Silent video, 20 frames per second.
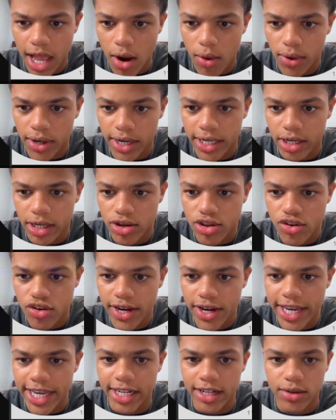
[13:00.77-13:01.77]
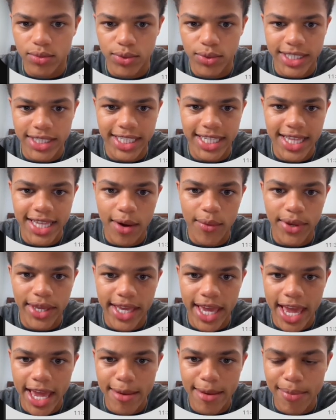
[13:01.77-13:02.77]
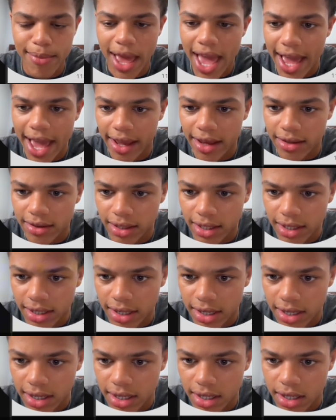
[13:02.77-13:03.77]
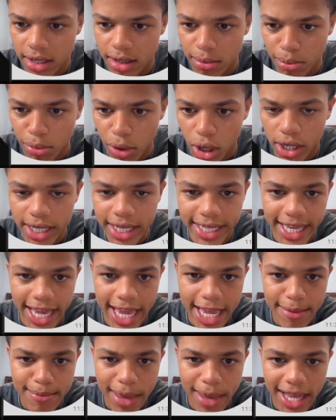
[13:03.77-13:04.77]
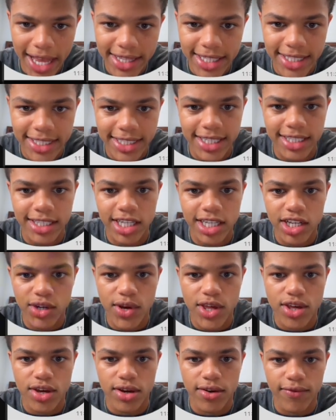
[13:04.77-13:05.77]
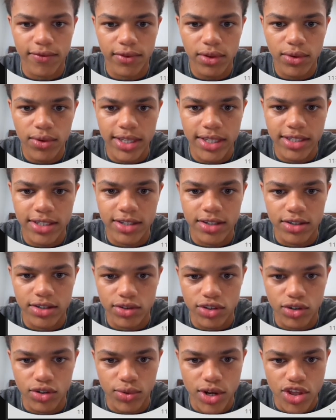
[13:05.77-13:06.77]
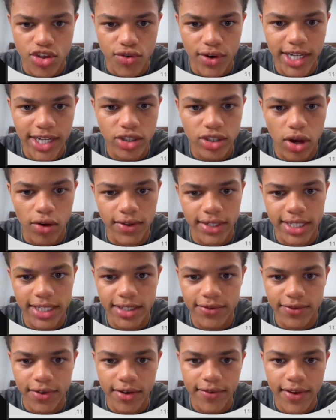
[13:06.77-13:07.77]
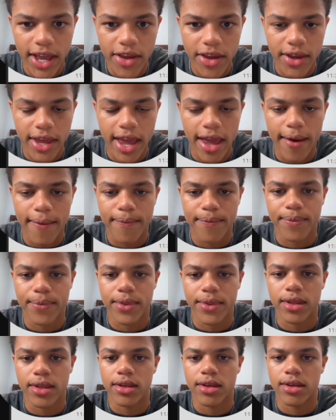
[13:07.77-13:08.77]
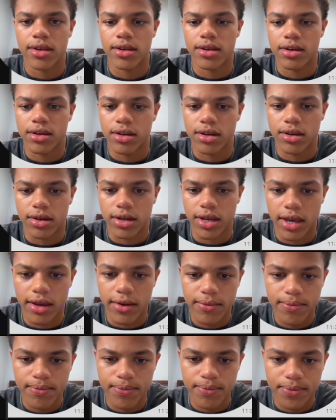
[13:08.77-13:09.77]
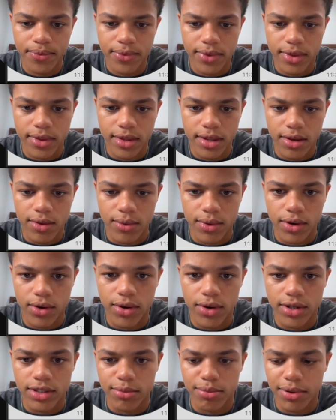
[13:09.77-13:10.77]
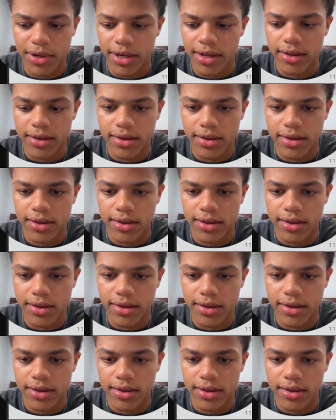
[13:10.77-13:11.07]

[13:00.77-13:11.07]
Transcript: we're in our trade. We see that we came back. Look, market came back to this continuation confluence to retrace off of this fair value gap. Okay. We're going to put